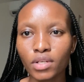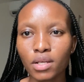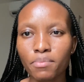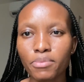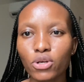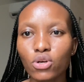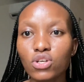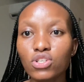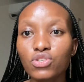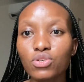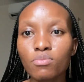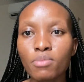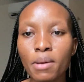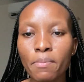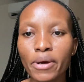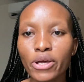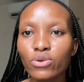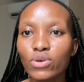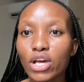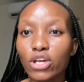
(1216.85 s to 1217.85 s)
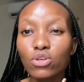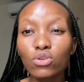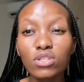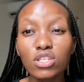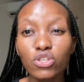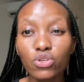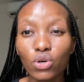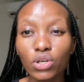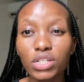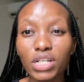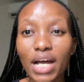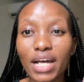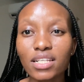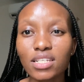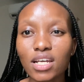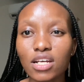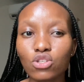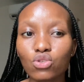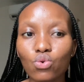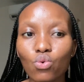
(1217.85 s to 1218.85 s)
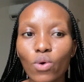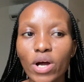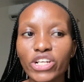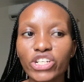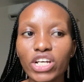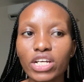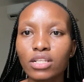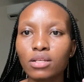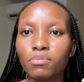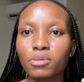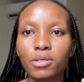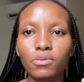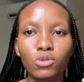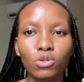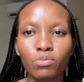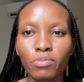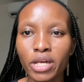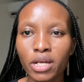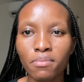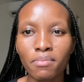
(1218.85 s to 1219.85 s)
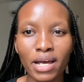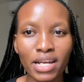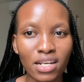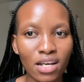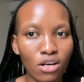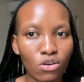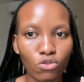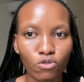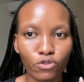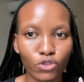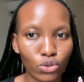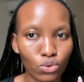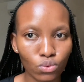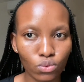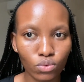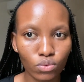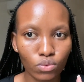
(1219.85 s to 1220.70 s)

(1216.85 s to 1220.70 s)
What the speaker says: because remember, you are using your data to watch other people make money out of you.